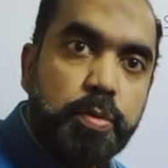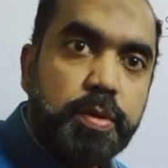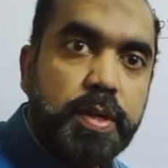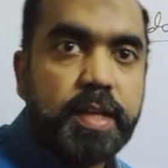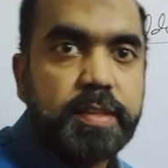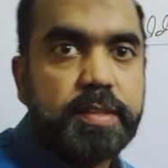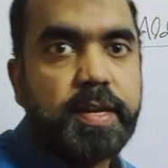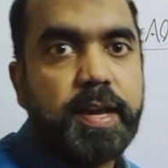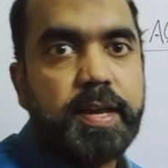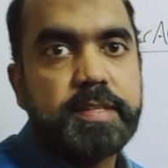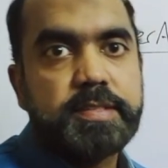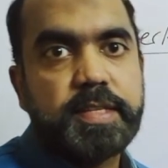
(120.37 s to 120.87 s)
a
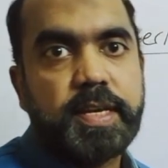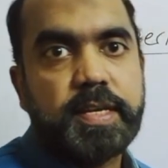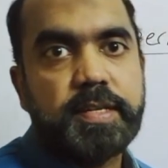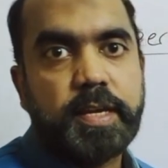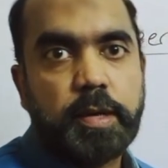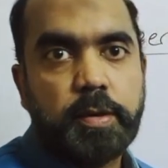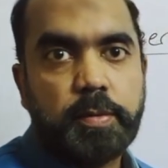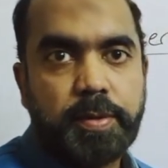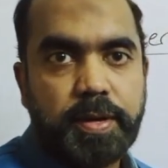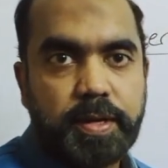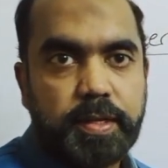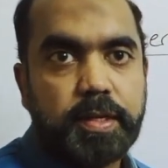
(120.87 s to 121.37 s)
thiazide
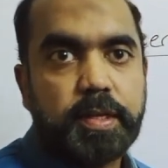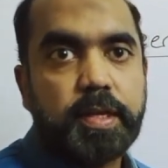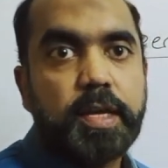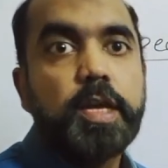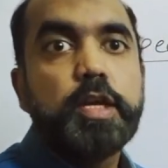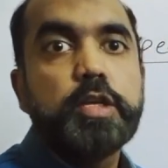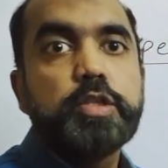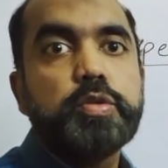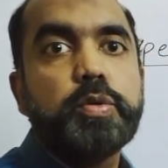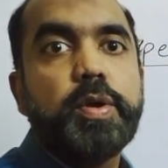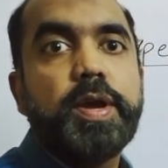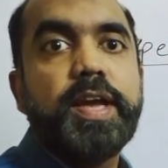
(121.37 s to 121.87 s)
diuretic.
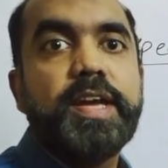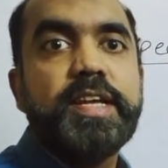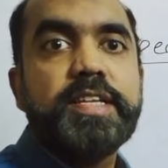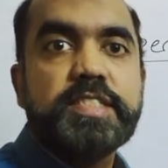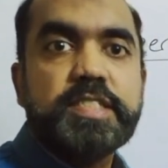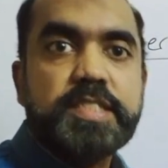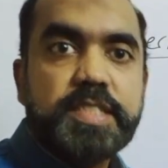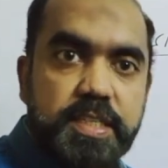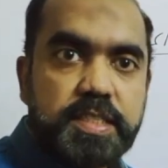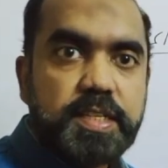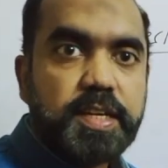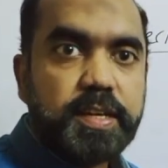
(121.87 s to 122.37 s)
So in
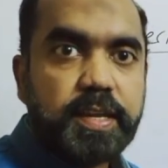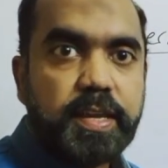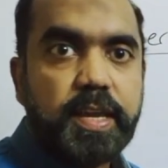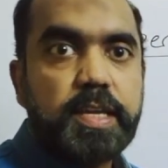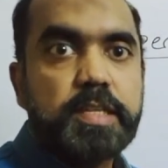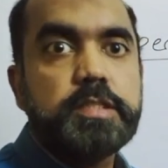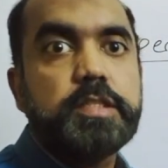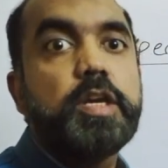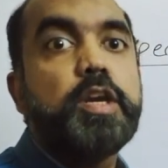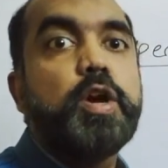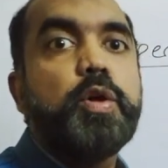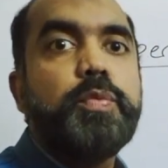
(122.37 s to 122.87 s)
such a
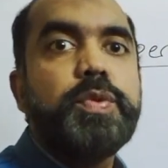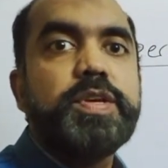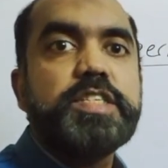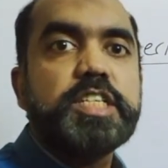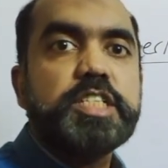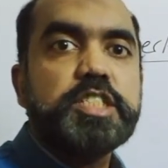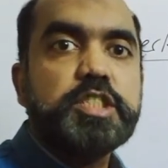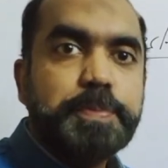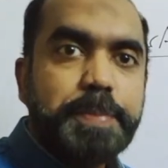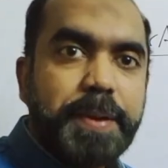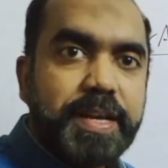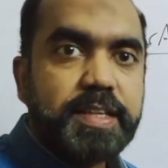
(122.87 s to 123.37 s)
case, we
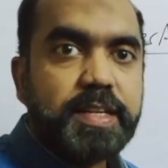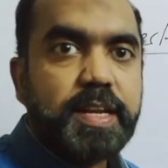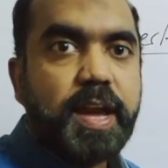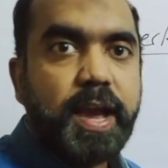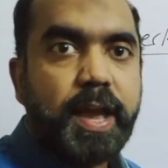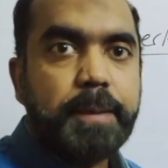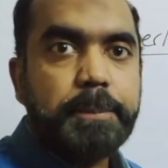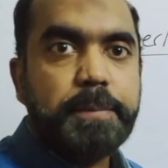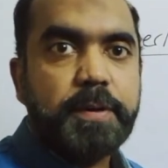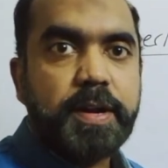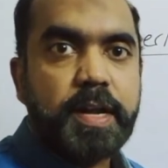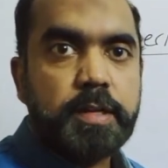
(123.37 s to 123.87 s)
suspect
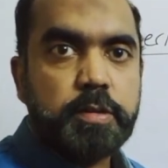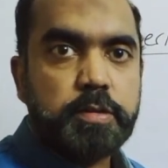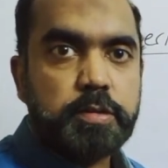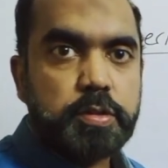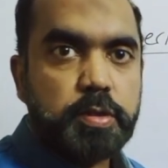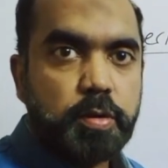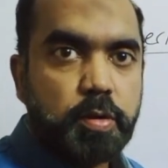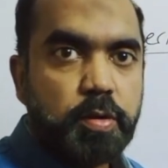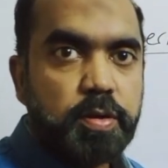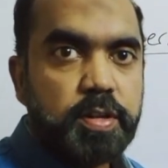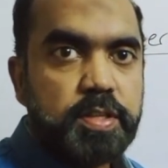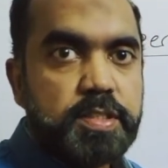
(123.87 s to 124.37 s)

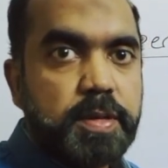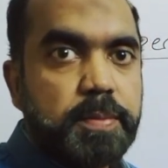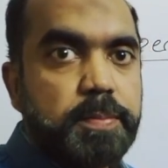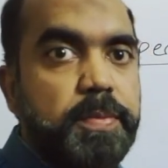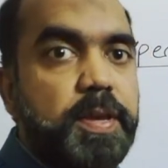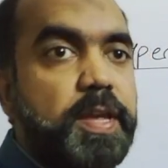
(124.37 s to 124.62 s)
hyperaldosteronism